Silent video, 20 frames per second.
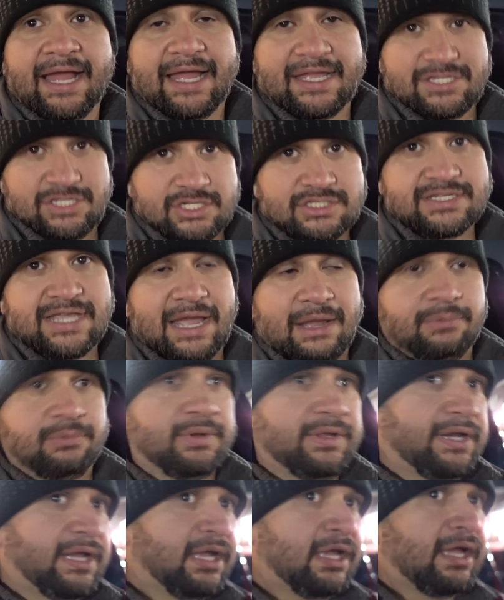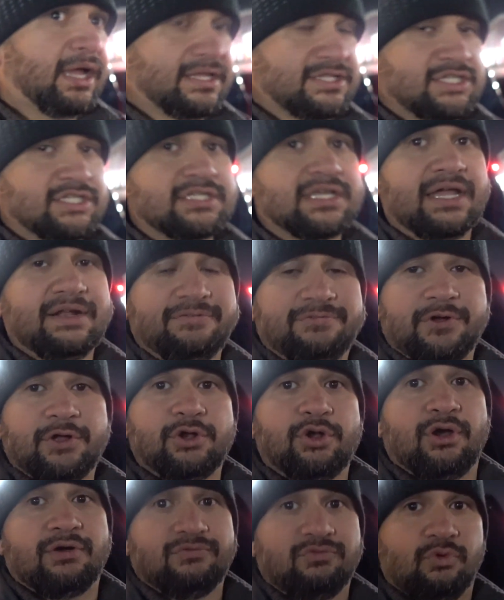I just got one. I just got a
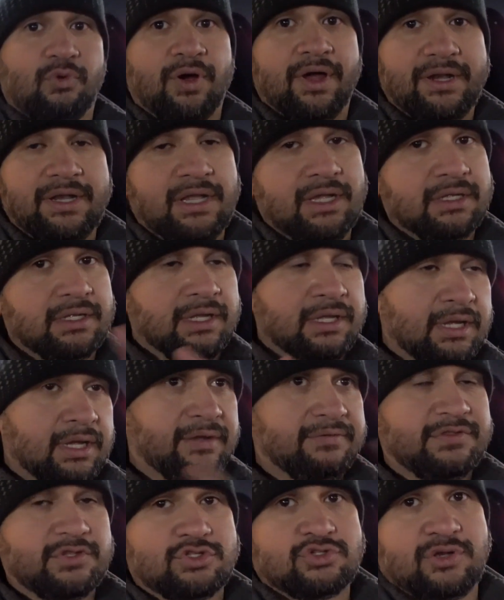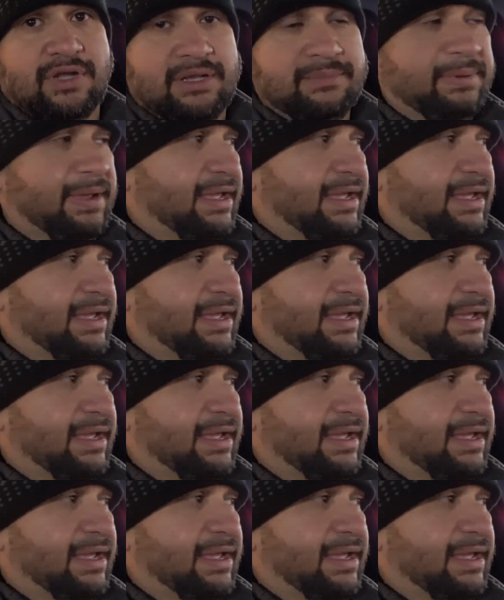photo of one of the train